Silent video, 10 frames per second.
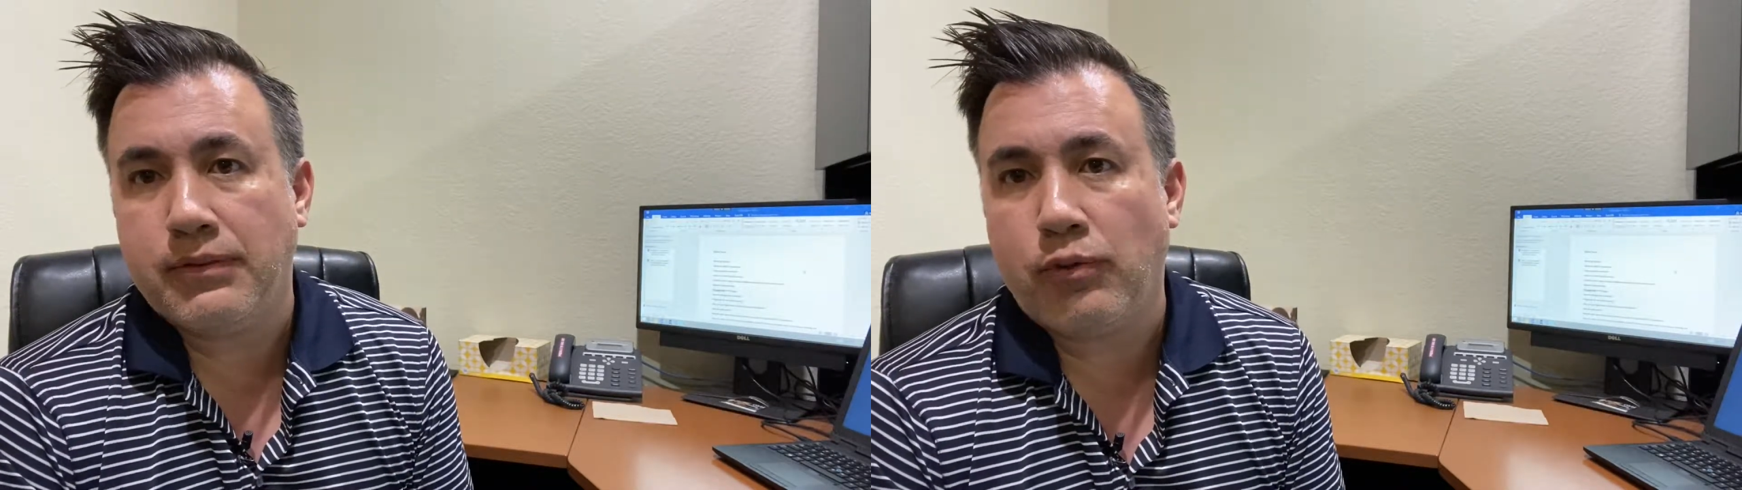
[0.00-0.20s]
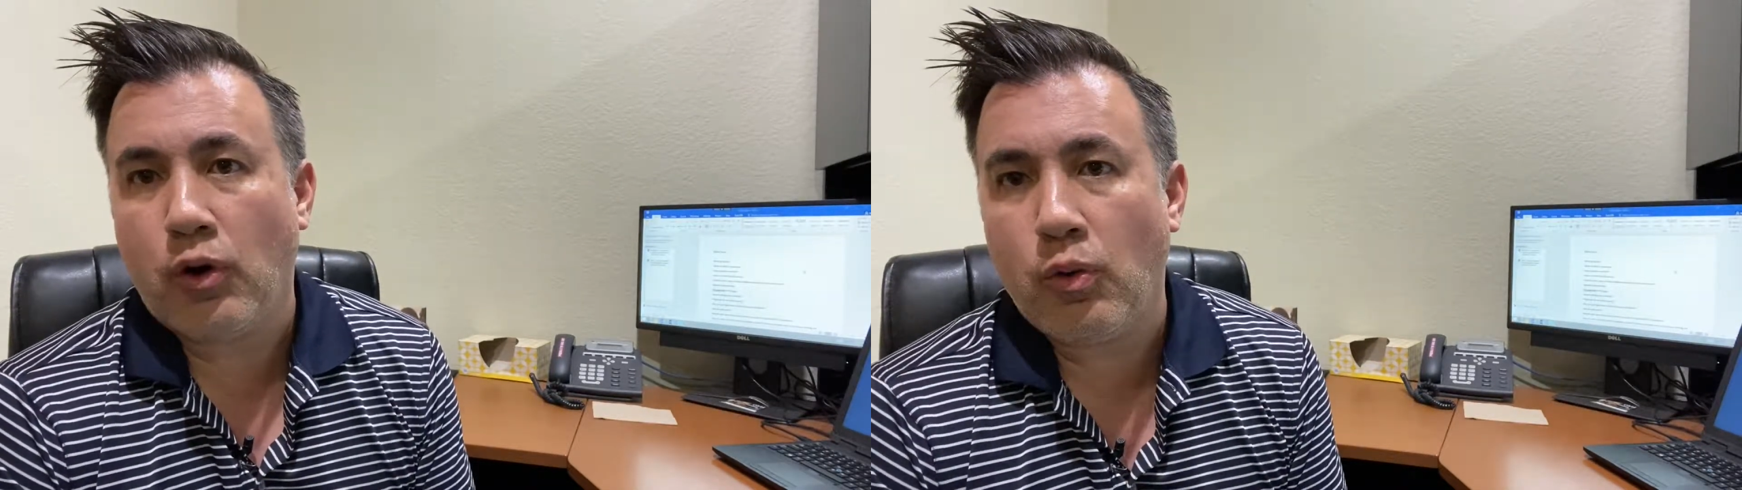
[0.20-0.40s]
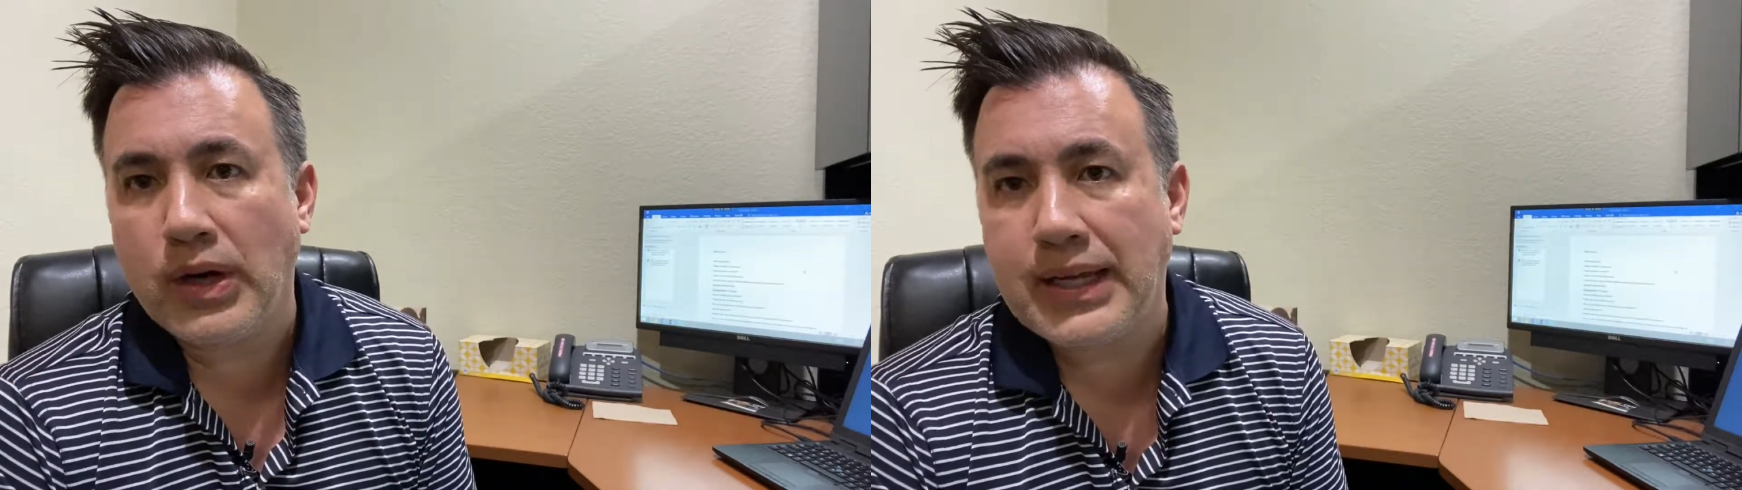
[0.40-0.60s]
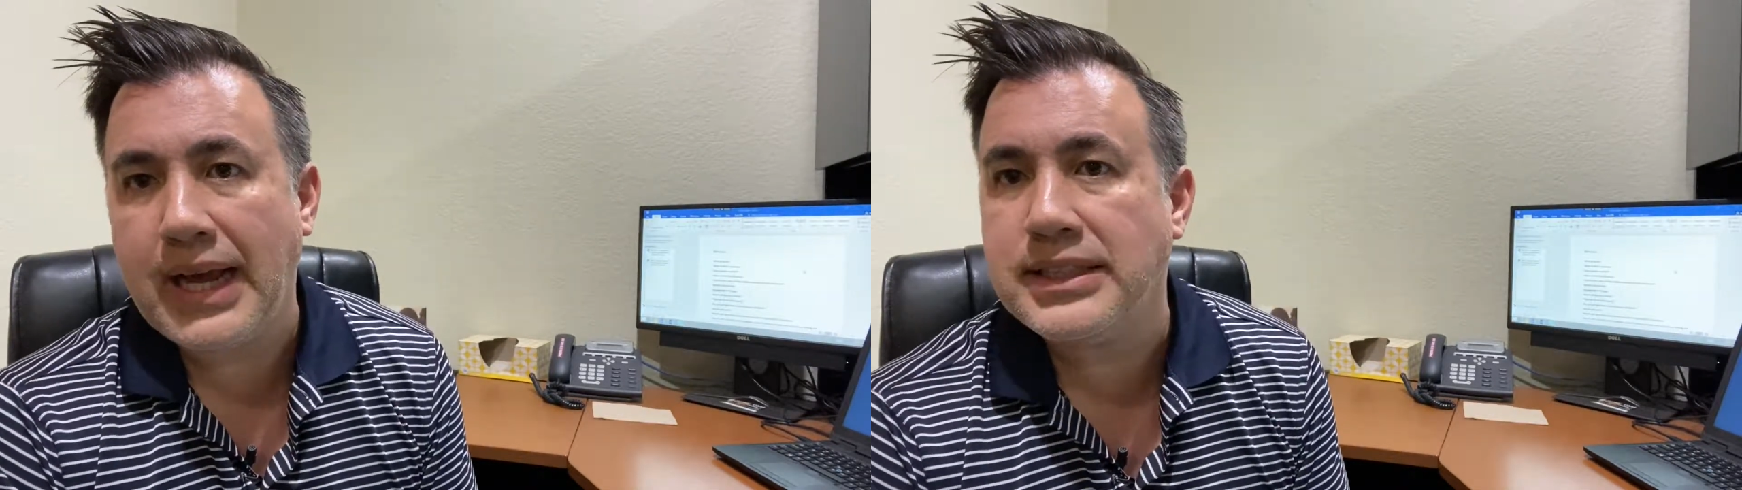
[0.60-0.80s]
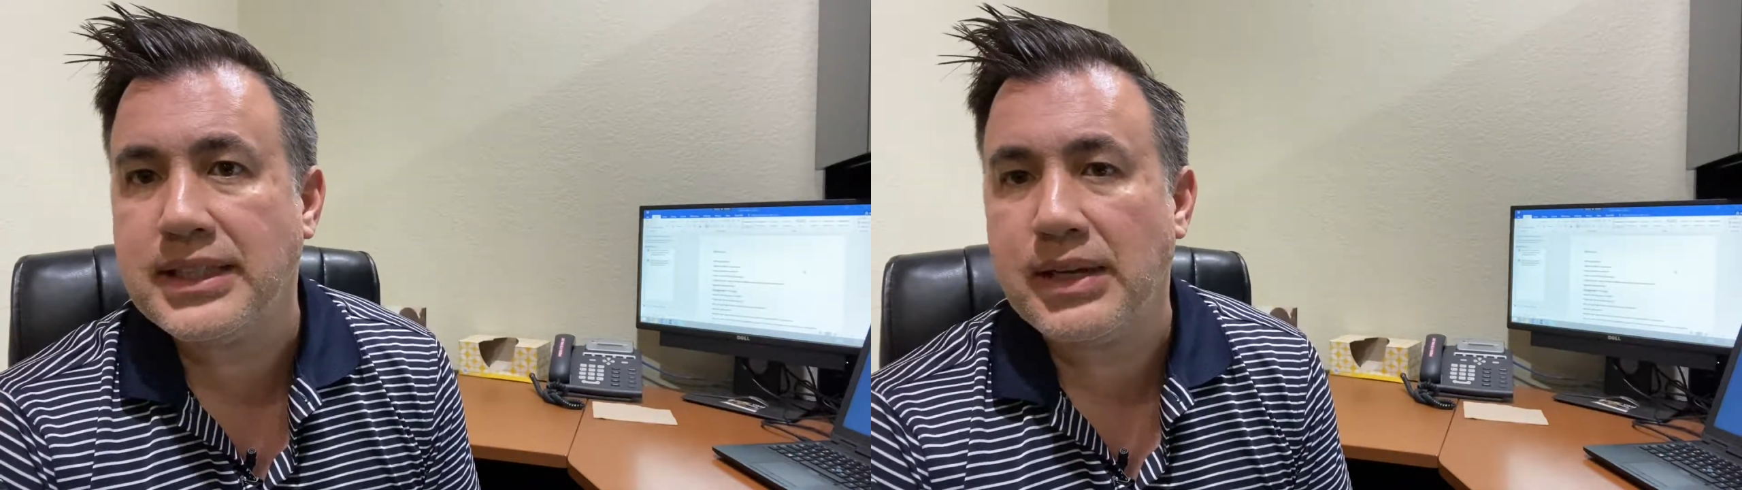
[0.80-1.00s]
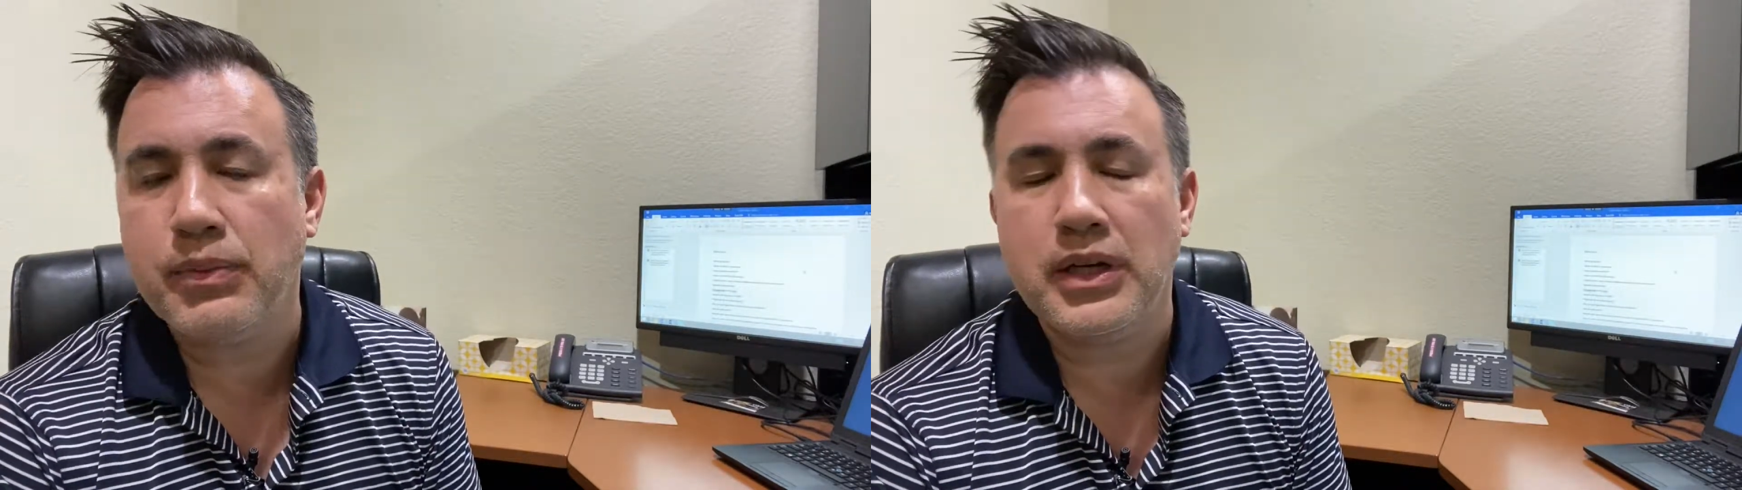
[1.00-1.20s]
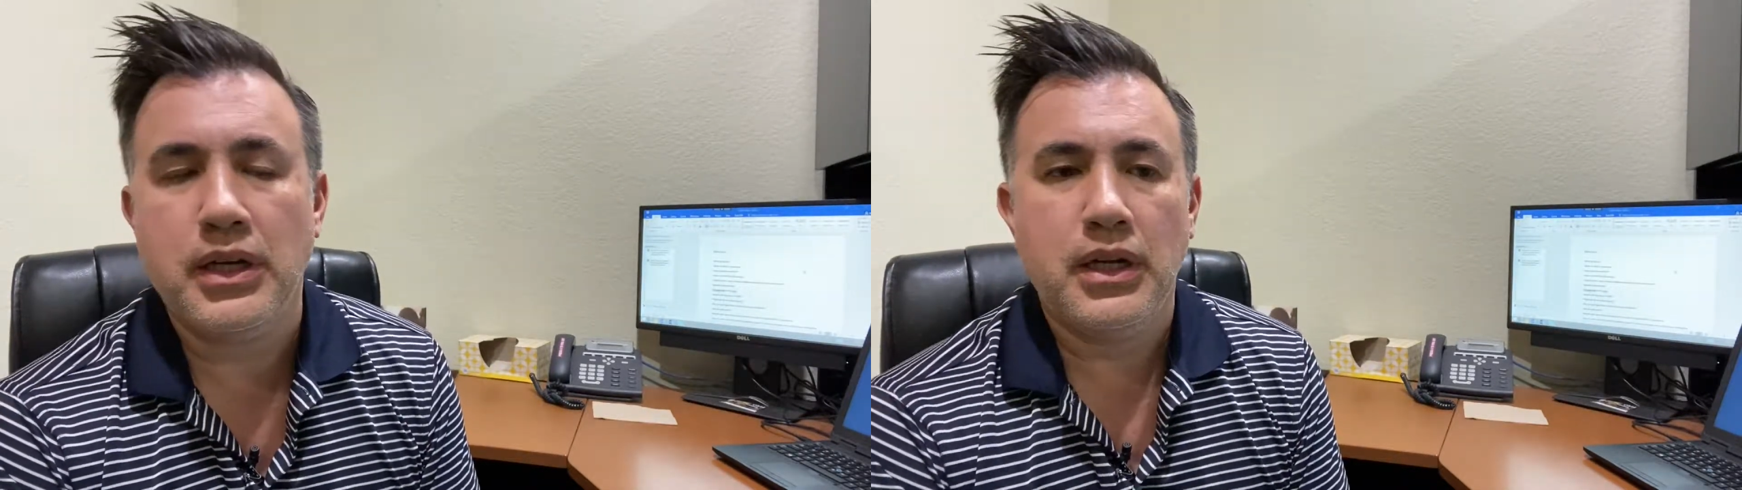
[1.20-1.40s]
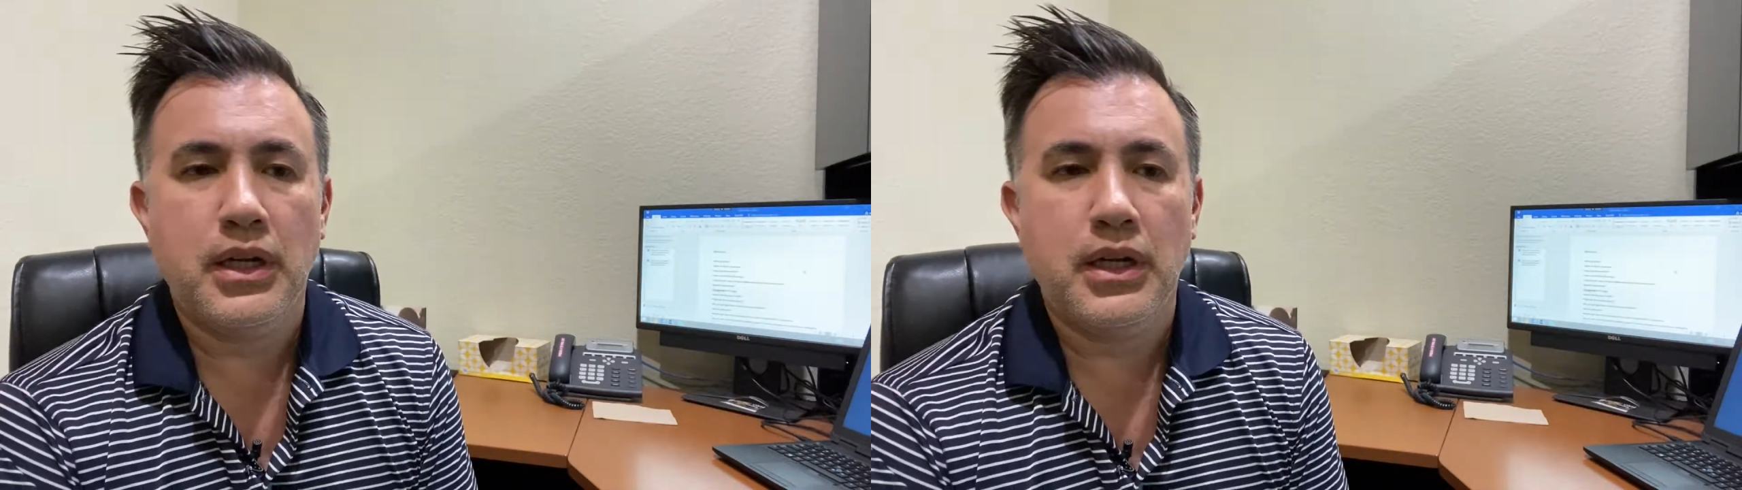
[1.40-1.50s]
401k statement.